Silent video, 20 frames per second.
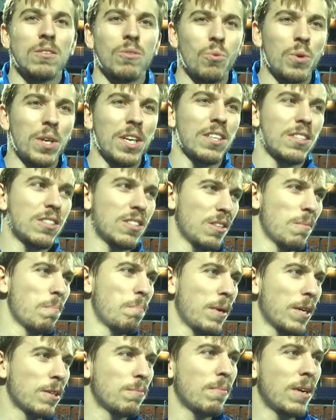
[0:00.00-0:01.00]
we had
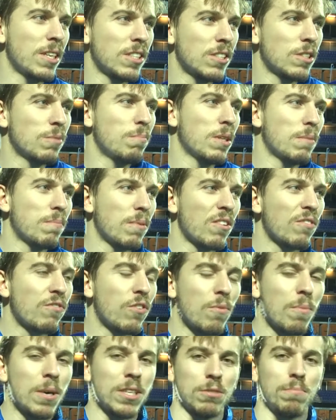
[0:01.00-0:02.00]
bad matches, bad
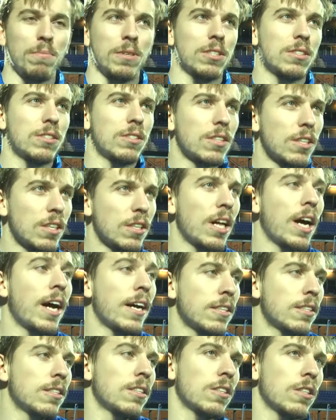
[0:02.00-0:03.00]
performance, but still
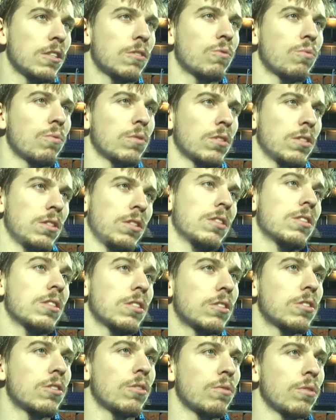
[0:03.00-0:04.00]
I think this
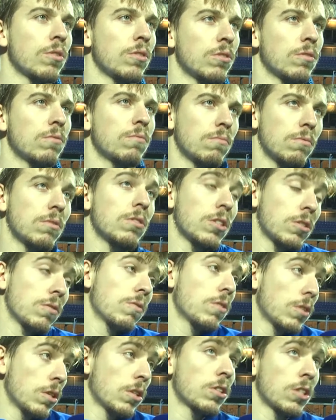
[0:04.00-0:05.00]
is so good in
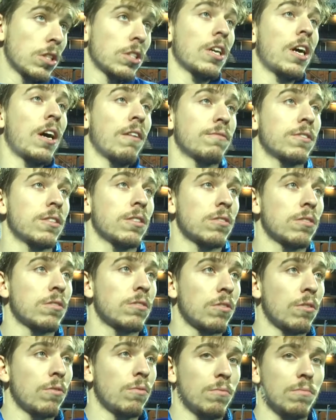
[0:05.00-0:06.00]
this half season,
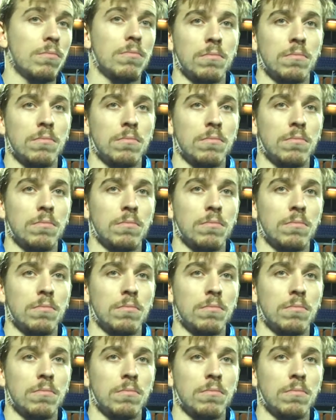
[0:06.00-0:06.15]
so